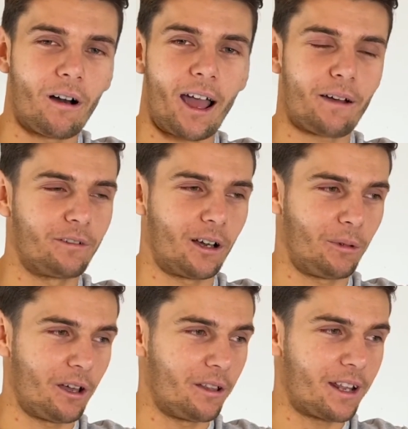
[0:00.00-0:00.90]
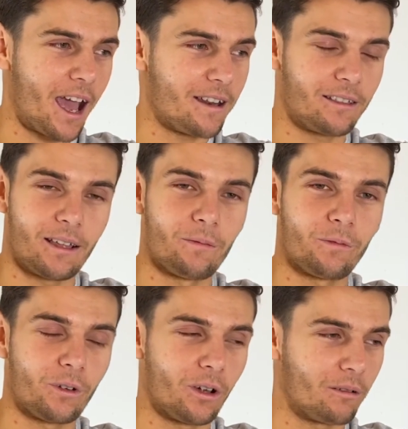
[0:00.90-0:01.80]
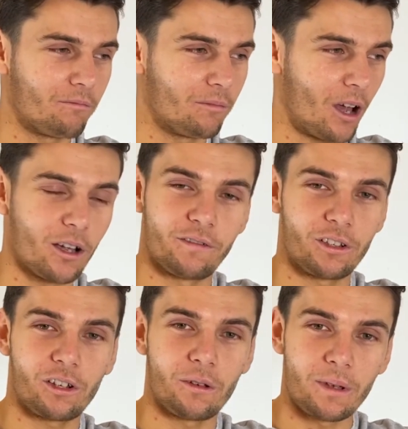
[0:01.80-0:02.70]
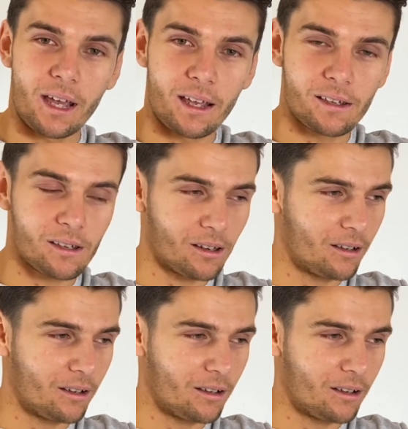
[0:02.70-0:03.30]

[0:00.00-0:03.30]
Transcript: I haven't uploaded anything for over 2 years.